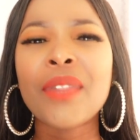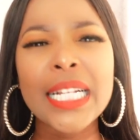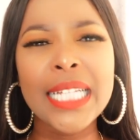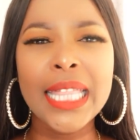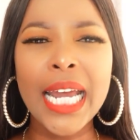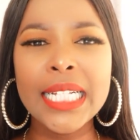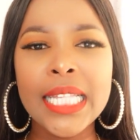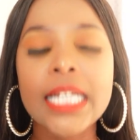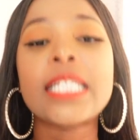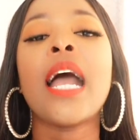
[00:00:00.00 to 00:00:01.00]
is it
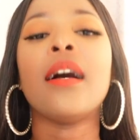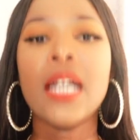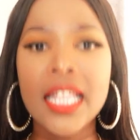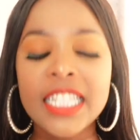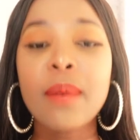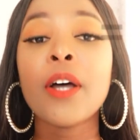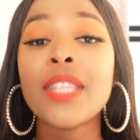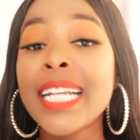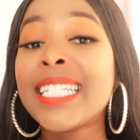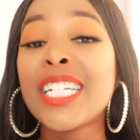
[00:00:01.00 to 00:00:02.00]
36? Yeah, that's about
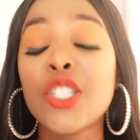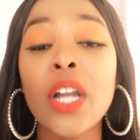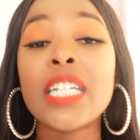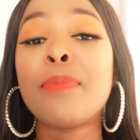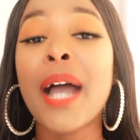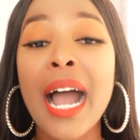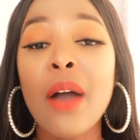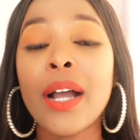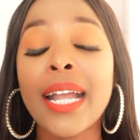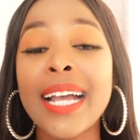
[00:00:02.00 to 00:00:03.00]
$36 per
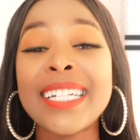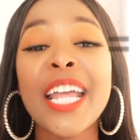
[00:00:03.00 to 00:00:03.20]
hour, guys.